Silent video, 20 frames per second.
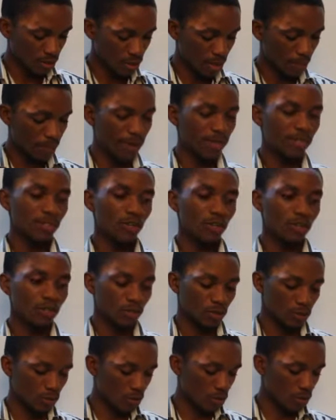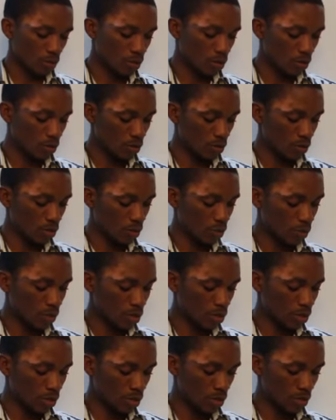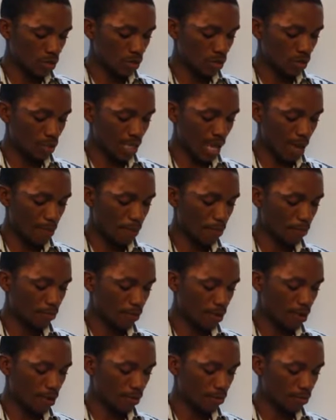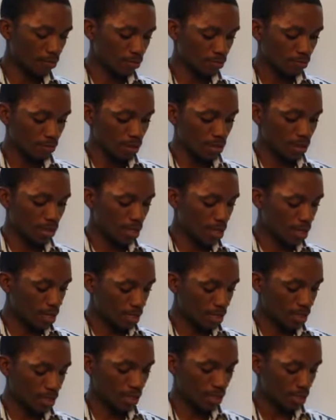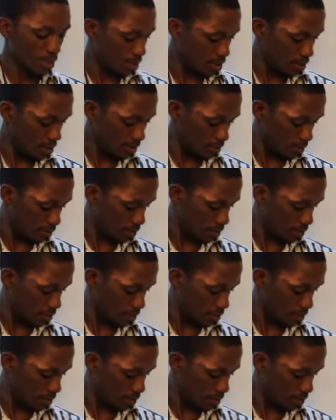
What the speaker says: Depending on what type of this thing it is,